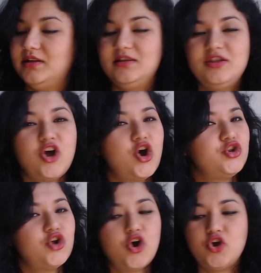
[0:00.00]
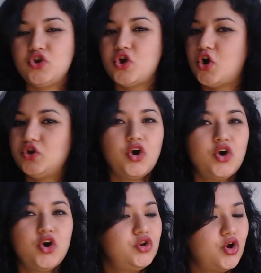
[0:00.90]
No, no, no,
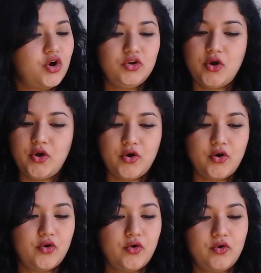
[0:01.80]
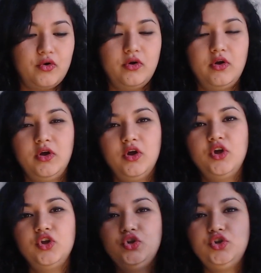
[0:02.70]
no, no, no.
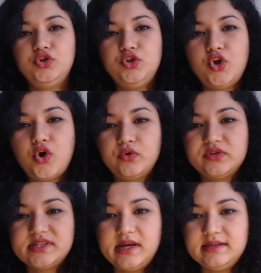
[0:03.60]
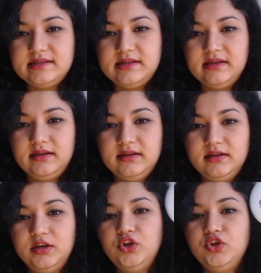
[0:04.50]
No, Teddy.
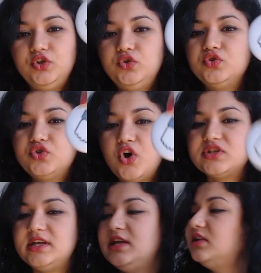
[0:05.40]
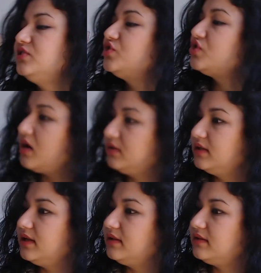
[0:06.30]
You don't eat
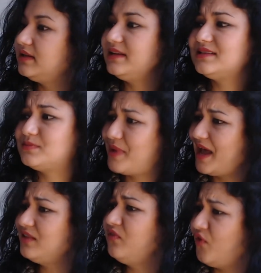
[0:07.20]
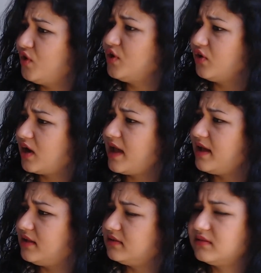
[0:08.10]
chocolates. It's bad for your
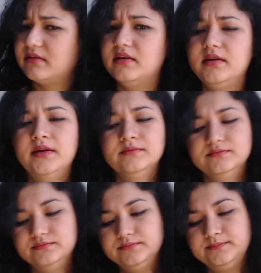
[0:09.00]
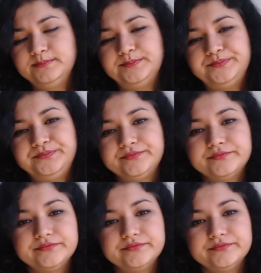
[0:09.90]
health. Mm.